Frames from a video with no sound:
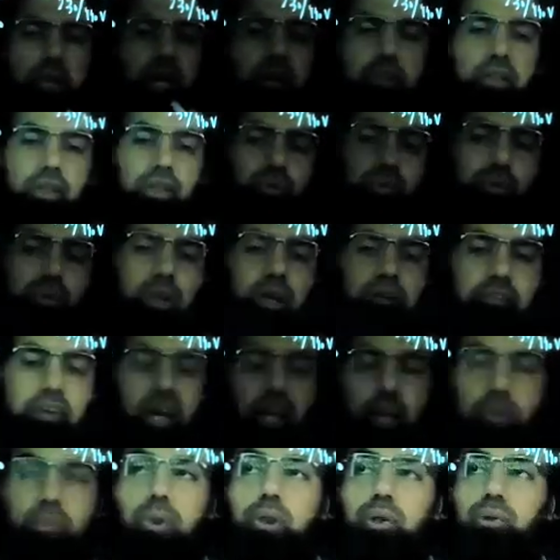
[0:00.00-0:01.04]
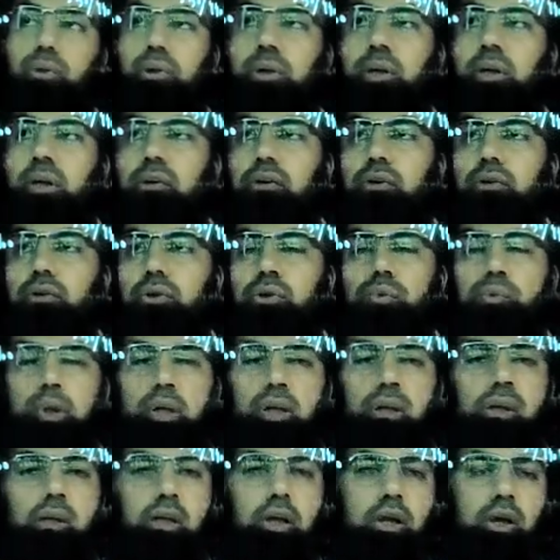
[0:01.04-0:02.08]
that's actually available to a
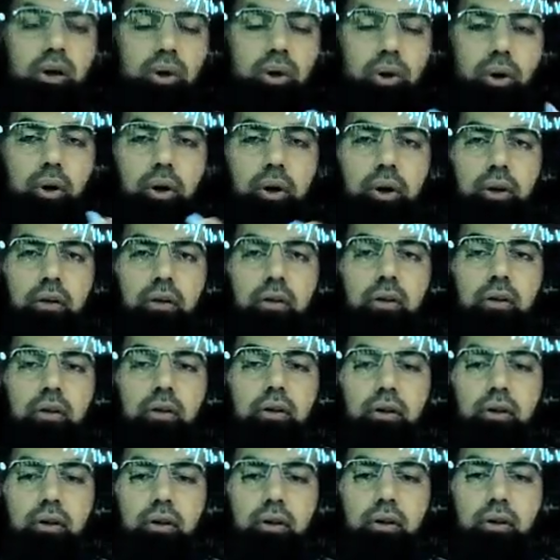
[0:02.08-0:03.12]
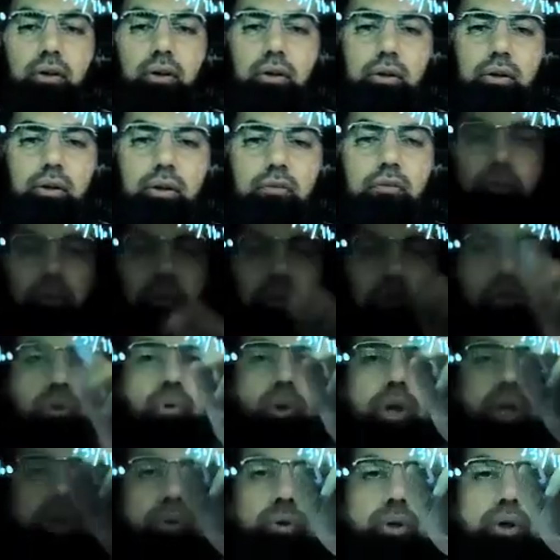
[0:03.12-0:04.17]
consumer, or if it's
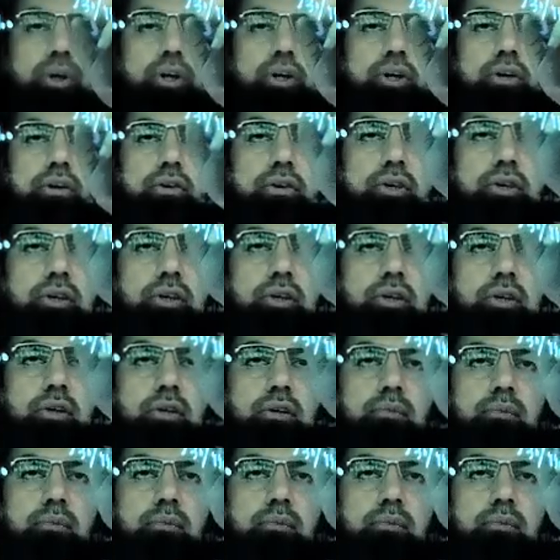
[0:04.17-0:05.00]
going to industrial